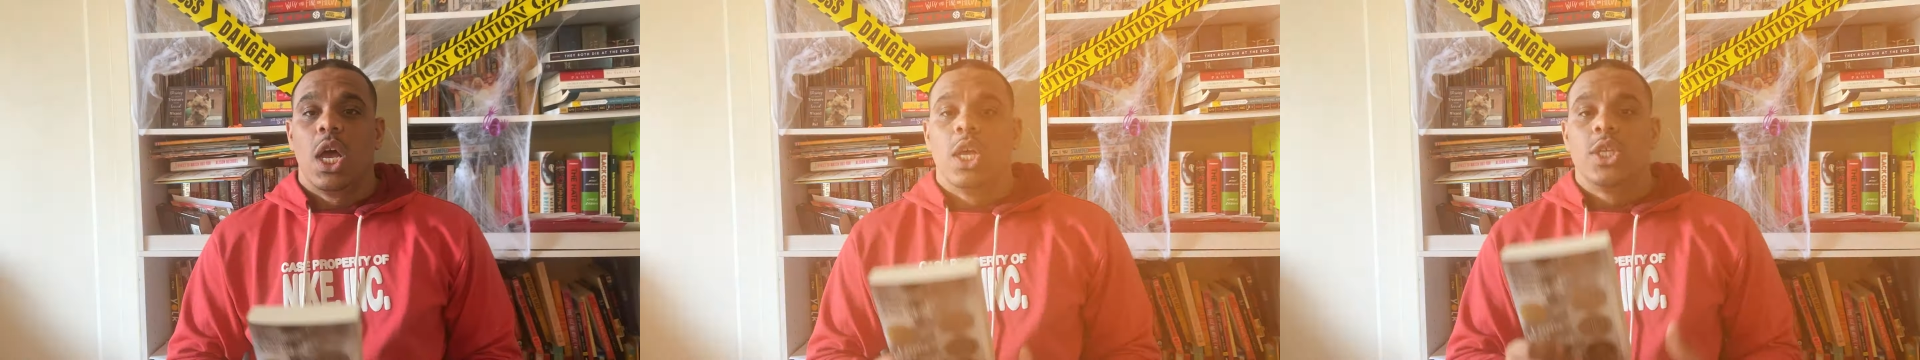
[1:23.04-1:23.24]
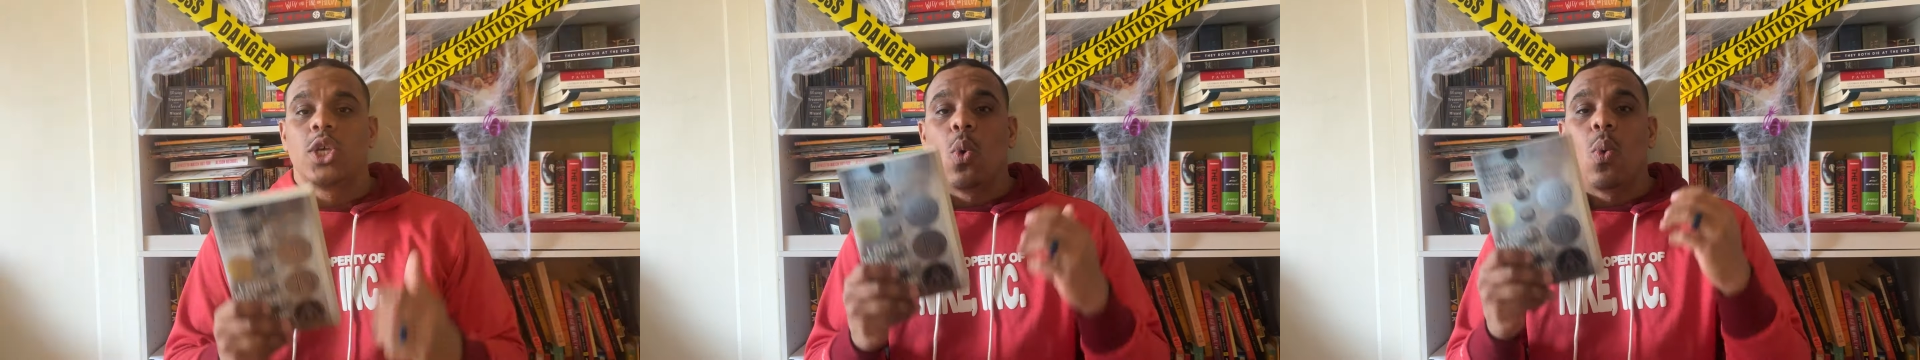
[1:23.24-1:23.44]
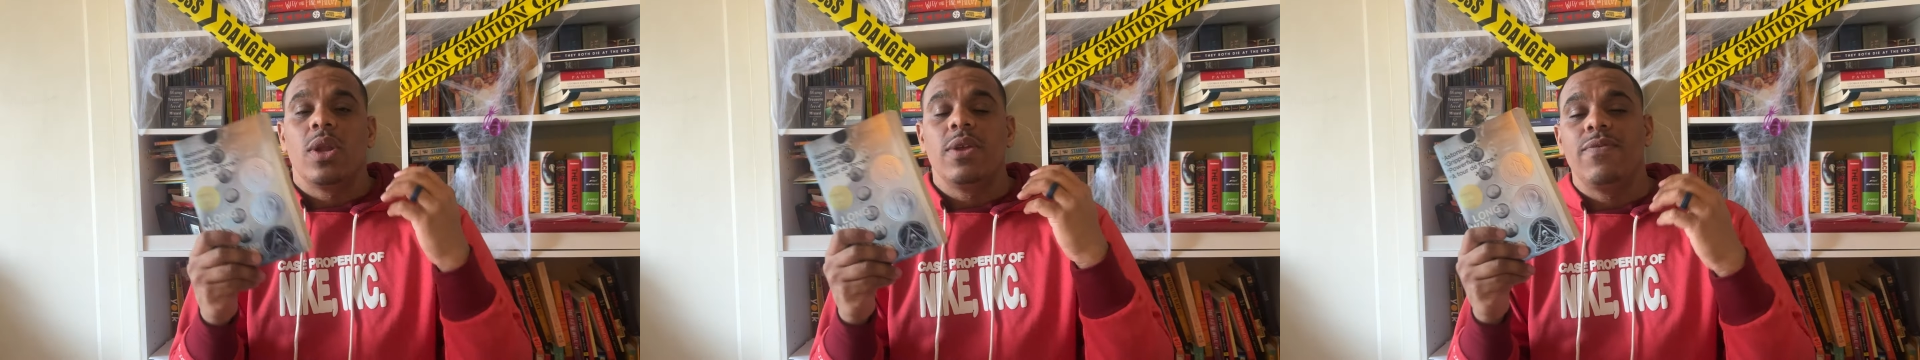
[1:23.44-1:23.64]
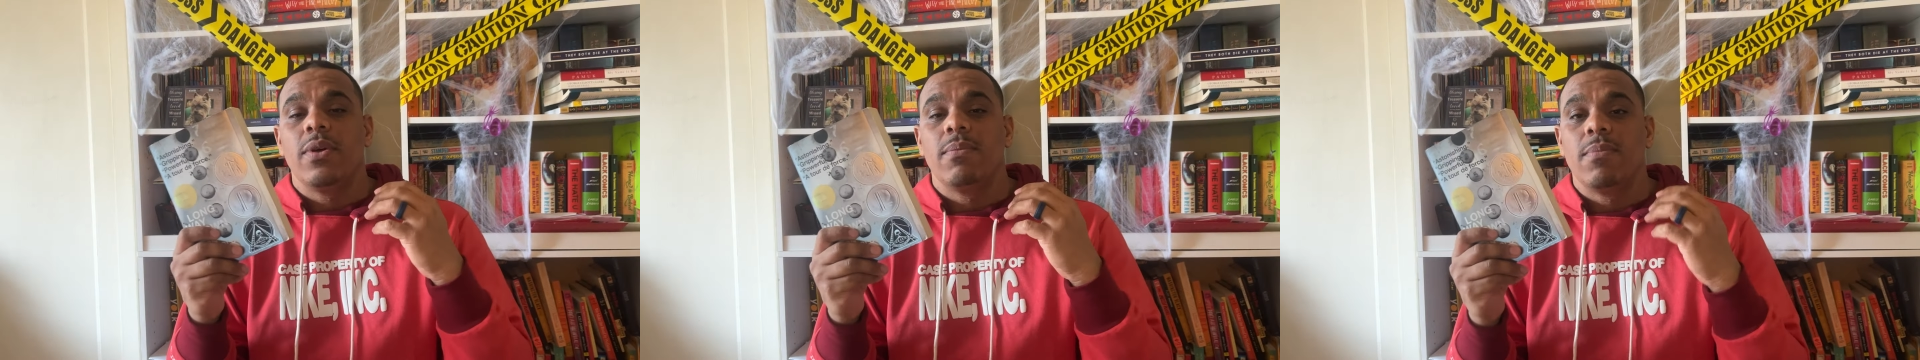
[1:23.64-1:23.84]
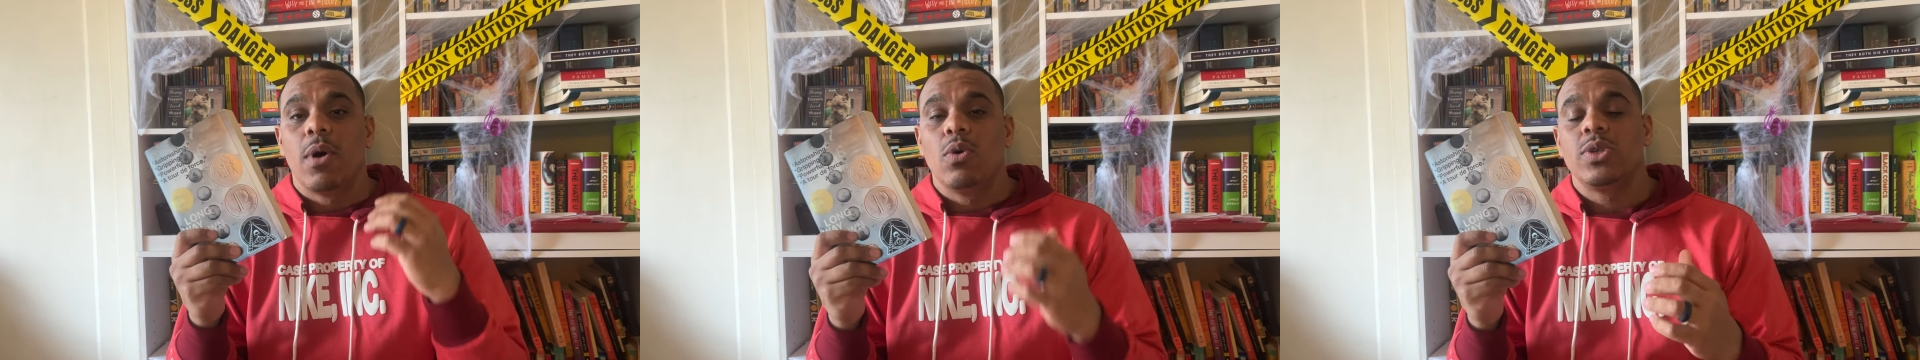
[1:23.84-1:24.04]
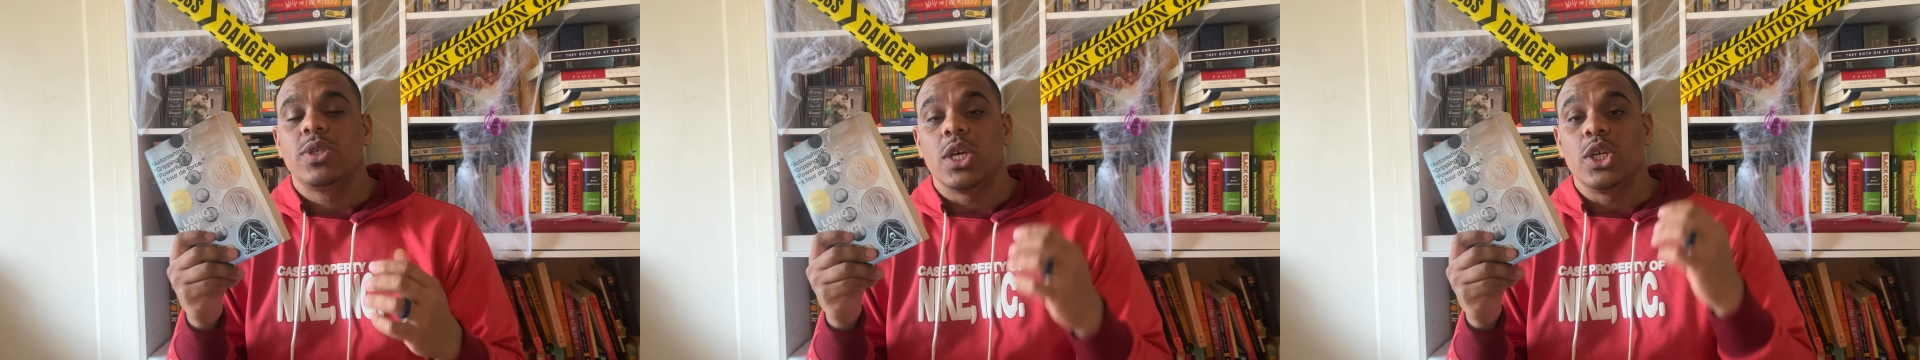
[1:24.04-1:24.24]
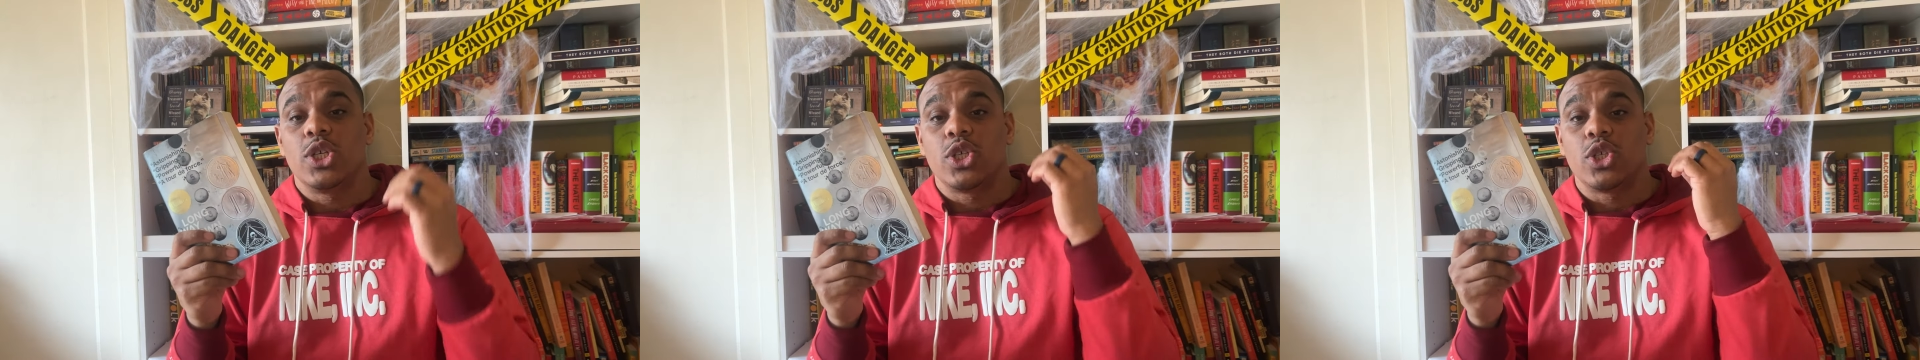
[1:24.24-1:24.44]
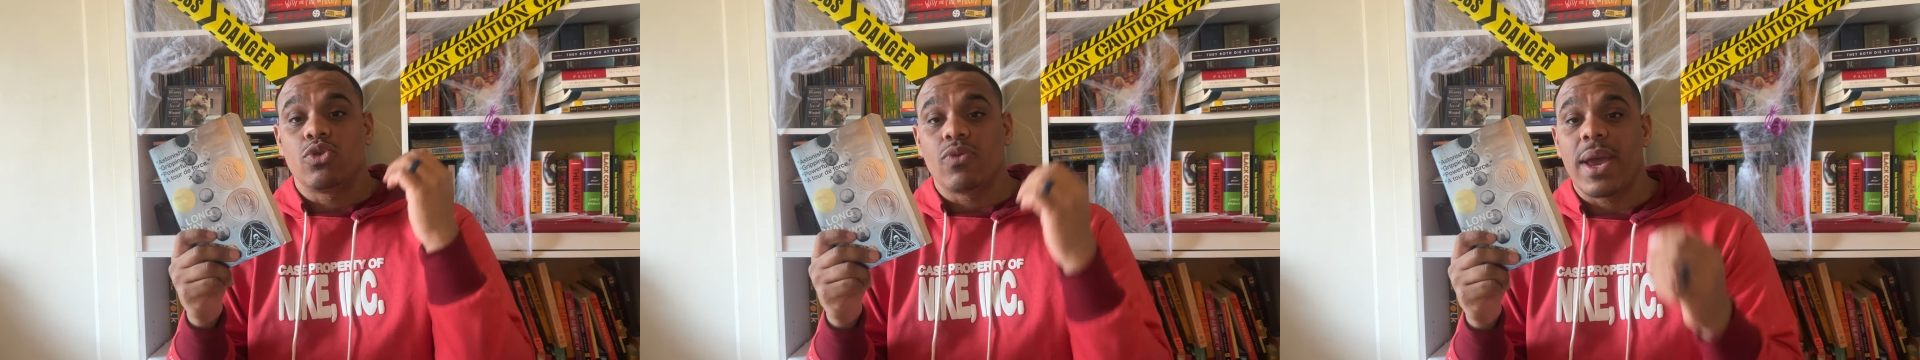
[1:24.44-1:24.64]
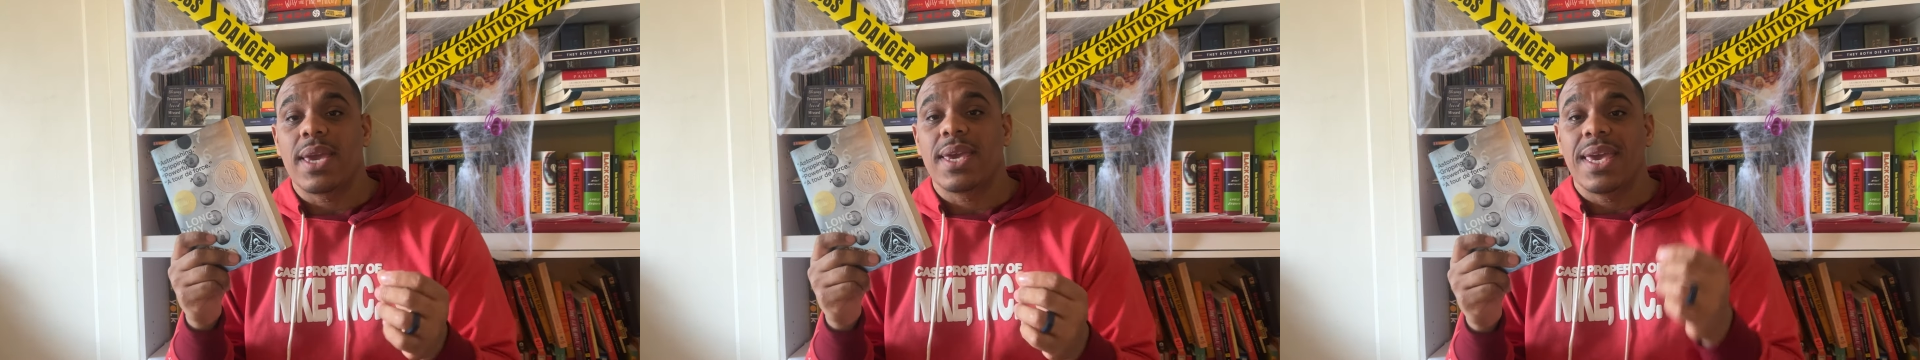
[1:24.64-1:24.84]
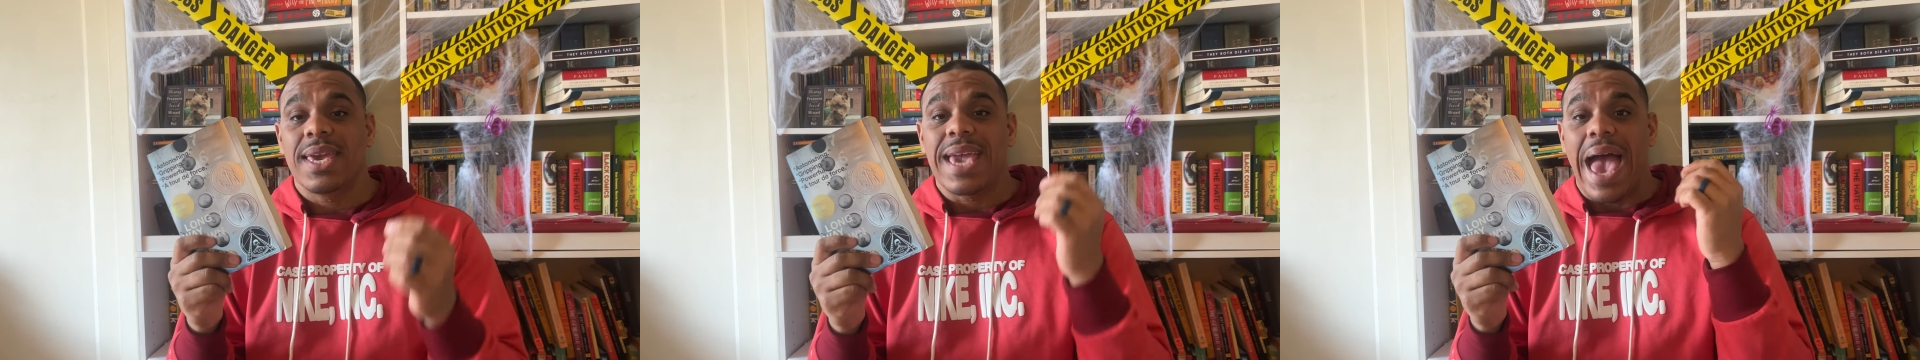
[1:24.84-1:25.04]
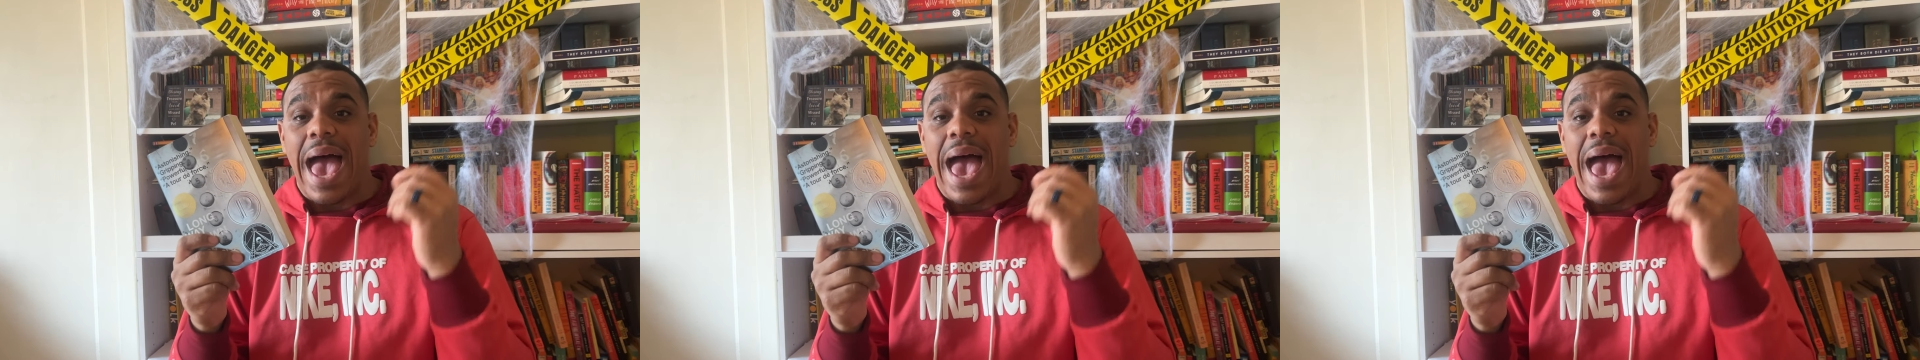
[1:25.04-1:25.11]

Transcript: So one of the most striking